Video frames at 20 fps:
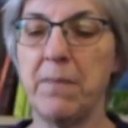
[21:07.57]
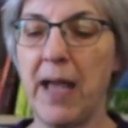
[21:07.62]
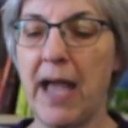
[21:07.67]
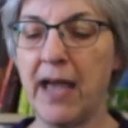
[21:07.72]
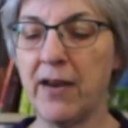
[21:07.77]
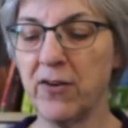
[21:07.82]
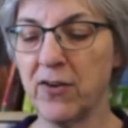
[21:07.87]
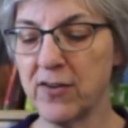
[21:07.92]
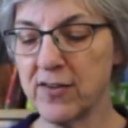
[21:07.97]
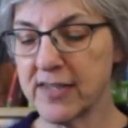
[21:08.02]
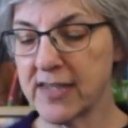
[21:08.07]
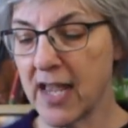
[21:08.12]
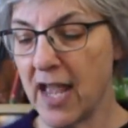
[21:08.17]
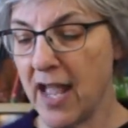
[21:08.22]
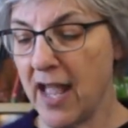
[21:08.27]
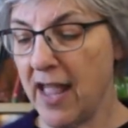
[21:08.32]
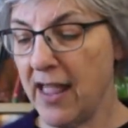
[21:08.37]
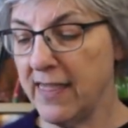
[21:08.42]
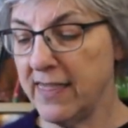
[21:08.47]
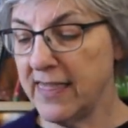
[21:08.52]
patterns.
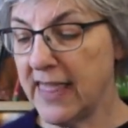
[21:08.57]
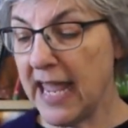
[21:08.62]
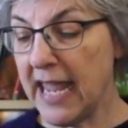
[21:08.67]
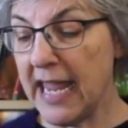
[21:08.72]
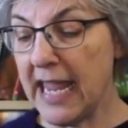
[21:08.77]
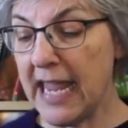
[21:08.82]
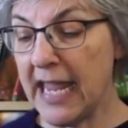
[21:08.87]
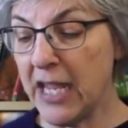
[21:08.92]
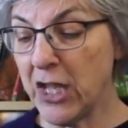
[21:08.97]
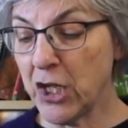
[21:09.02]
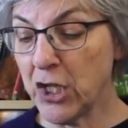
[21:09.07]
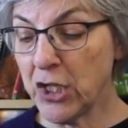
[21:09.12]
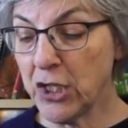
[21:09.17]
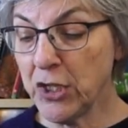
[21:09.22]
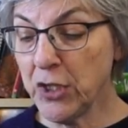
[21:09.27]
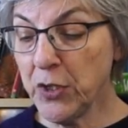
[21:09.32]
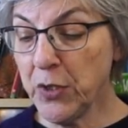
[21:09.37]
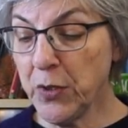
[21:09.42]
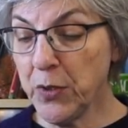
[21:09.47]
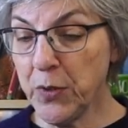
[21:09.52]
They
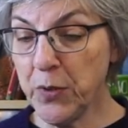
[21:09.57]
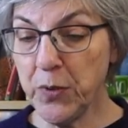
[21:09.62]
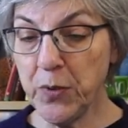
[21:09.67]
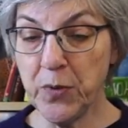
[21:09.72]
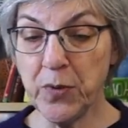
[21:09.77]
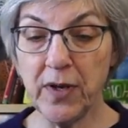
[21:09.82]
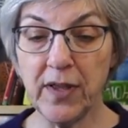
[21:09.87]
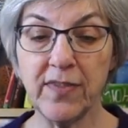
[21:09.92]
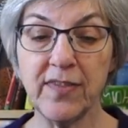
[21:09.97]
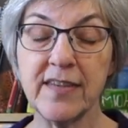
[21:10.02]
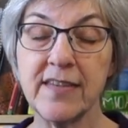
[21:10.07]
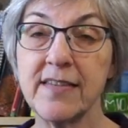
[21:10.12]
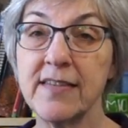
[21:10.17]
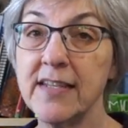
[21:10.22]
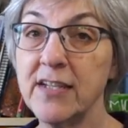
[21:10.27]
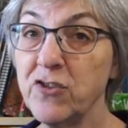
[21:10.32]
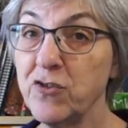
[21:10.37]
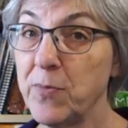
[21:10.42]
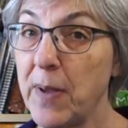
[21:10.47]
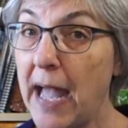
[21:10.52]
include the
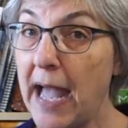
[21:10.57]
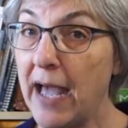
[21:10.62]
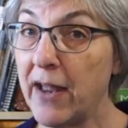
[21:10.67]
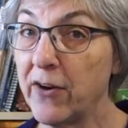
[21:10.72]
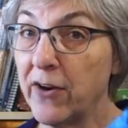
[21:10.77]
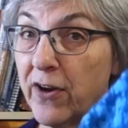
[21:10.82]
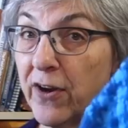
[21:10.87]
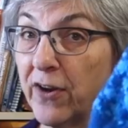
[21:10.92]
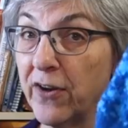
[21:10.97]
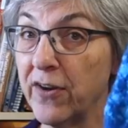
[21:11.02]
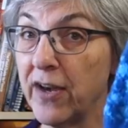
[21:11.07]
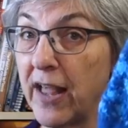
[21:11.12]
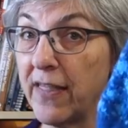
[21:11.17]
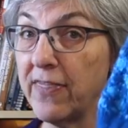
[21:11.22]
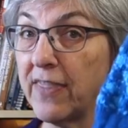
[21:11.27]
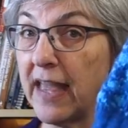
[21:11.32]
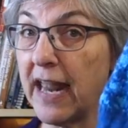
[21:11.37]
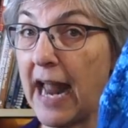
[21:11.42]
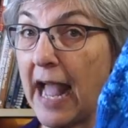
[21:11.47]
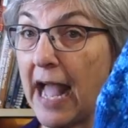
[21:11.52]
stitch pattern
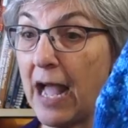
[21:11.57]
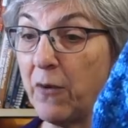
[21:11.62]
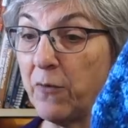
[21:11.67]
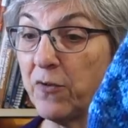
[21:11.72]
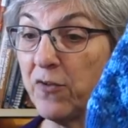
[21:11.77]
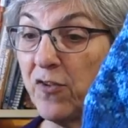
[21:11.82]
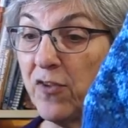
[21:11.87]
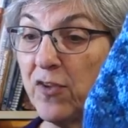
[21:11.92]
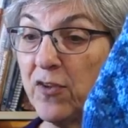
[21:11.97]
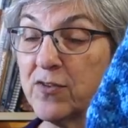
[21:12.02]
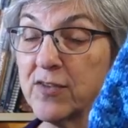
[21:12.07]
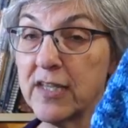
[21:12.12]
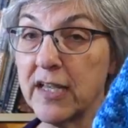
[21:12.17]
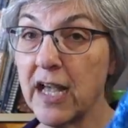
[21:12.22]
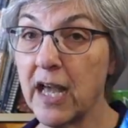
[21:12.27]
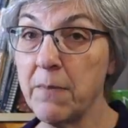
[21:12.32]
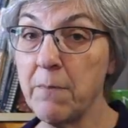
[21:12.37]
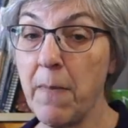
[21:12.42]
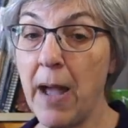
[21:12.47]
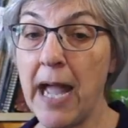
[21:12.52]
that I was using
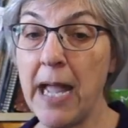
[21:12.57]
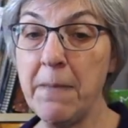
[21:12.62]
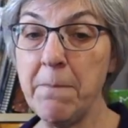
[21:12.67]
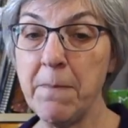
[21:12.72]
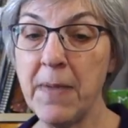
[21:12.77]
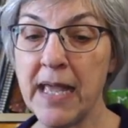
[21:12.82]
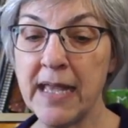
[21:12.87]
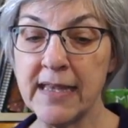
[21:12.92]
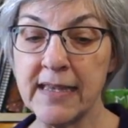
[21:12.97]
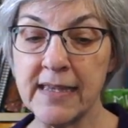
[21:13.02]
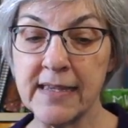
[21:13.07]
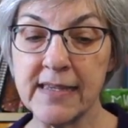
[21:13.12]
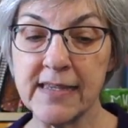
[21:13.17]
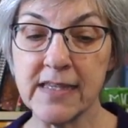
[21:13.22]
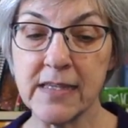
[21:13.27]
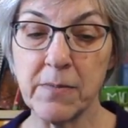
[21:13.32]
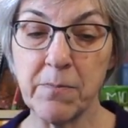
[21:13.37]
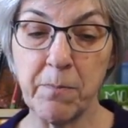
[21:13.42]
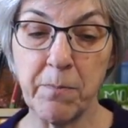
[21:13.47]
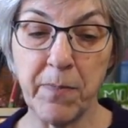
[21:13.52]
on my
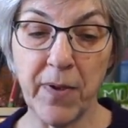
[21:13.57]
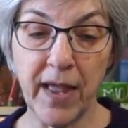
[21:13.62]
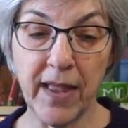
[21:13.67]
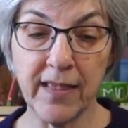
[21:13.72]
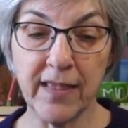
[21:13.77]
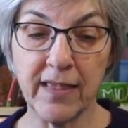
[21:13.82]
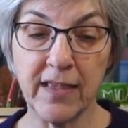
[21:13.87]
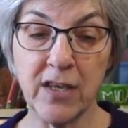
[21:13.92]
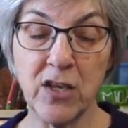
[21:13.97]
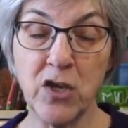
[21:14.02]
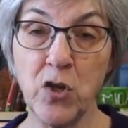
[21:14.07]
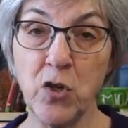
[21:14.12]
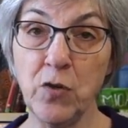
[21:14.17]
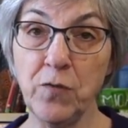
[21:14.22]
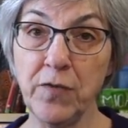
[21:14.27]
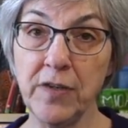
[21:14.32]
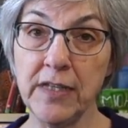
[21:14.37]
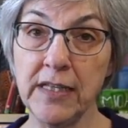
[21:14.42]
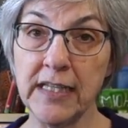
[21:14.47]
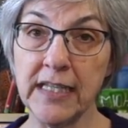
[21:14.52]
mittens, but the
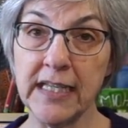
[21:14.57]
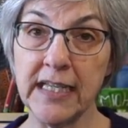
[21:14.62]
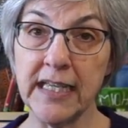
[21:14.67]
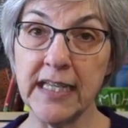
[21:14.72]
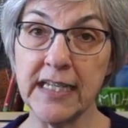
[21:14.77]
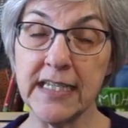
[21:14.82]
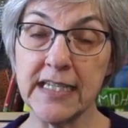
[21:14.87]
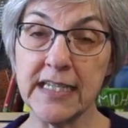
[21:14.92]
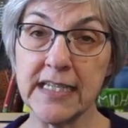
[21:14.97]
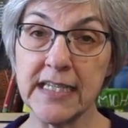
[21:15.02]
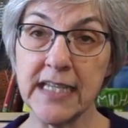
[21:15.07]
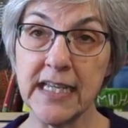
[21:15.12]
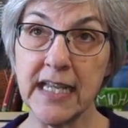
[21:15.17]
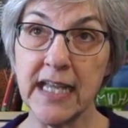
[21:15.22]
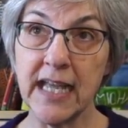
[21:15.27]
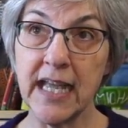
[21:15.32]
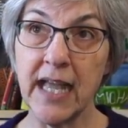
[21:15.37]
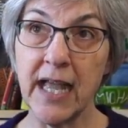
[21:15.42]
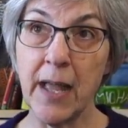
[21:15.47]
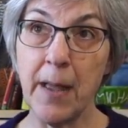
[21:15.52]
Newfoundland
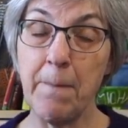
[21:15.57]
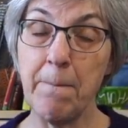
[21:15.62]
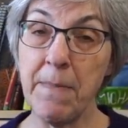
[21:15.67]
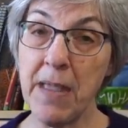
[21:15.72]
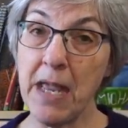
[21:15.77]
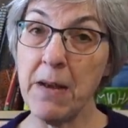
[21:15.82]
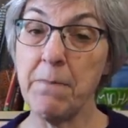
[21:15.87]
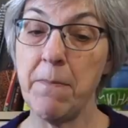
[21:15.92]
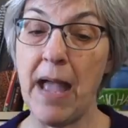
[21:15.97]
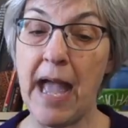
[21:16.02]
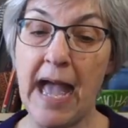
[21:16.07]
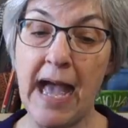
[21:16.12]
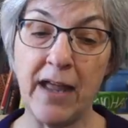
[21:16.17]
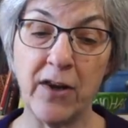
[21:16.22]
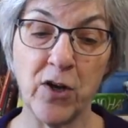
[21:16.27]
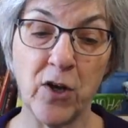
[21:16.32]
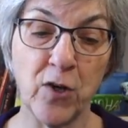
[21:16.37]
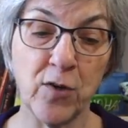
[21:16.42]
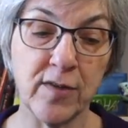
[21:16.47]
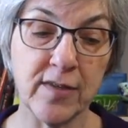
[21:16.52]
mitten
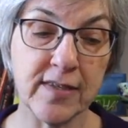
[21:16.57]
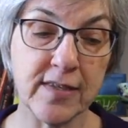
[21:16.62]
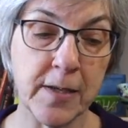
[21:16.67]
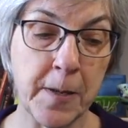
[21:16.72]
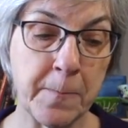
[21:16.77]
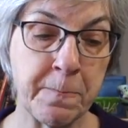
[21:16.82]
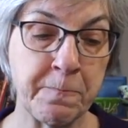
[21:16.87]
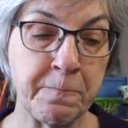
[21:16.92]
patterns